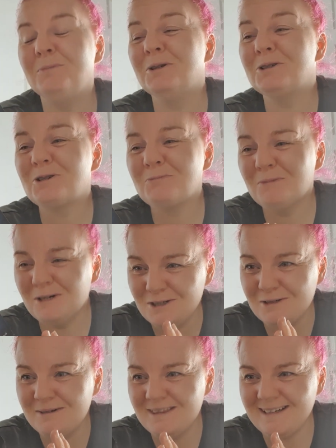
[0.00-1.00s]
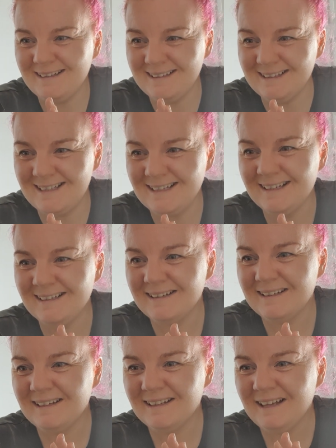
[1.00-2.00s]
much more without
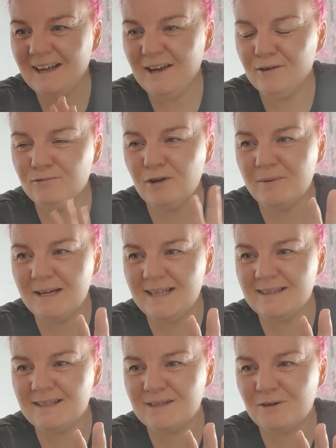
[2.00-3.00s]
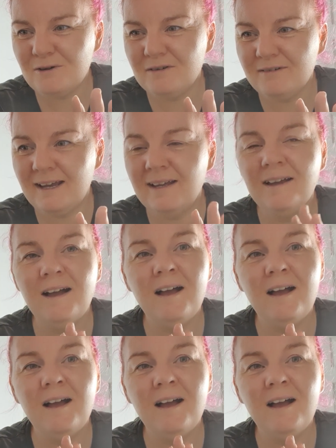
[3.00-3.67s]
ruining the story.